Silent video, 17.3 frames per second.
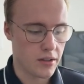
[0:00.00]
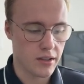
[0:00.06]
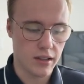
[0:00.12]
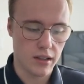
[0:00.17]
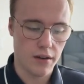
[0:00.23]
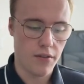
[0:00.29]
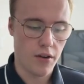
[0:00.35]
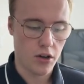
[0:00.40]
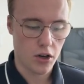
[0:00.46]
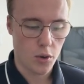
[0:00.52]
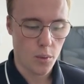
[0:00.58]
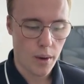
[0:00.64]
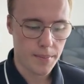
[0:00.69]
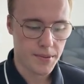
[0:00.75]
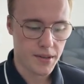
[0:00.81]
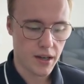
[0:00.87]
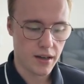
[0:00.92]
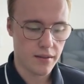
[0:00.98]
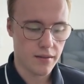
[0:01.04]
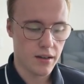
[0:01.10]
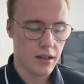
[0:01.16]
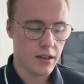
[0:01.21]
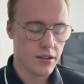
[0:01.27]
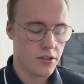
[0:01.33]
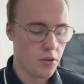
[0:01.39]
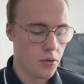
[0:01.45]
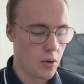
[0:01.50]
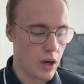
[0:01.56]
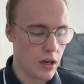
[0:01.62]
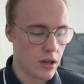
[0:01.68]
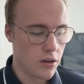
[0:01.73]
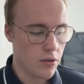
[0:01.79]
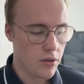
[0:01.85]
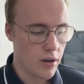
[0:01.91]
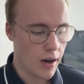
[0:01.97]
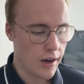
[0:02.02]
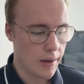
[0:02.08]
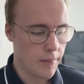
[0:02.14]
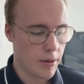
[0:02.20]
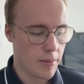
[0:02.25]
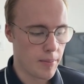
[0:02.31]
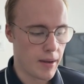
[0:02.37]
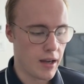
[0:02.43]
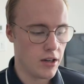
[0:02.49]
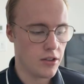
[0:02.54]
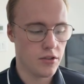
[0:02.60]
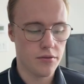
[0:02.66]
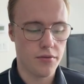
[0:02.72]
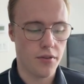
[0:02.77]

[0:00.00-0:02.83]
to live on your website. So create a new dynamic page and